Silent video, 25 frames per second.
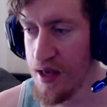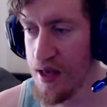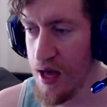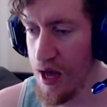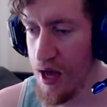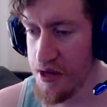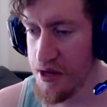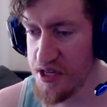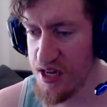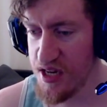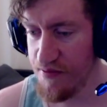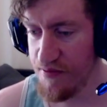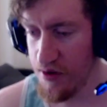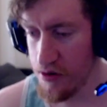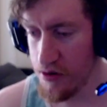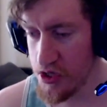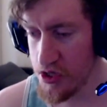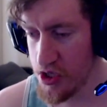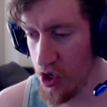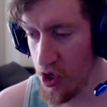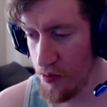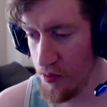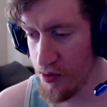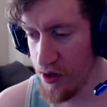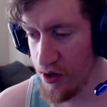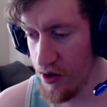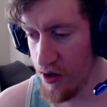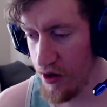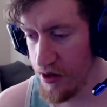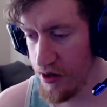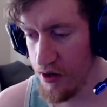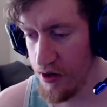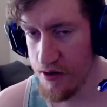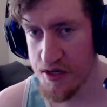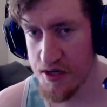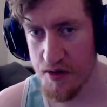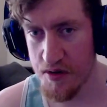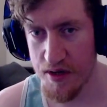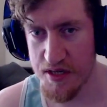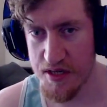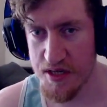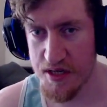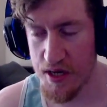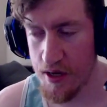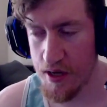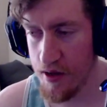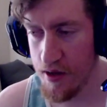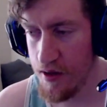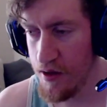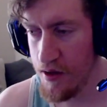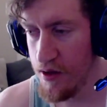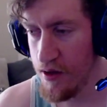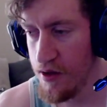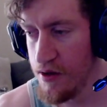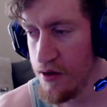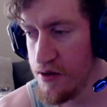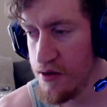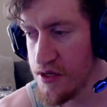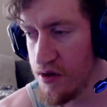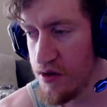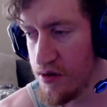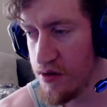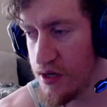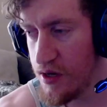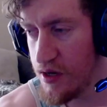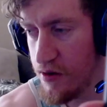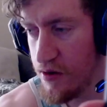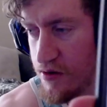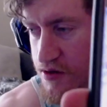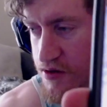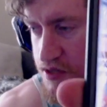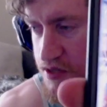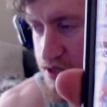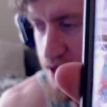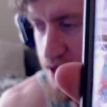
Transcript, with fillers: I'll see if it'll show up good on here. So let's see. So here's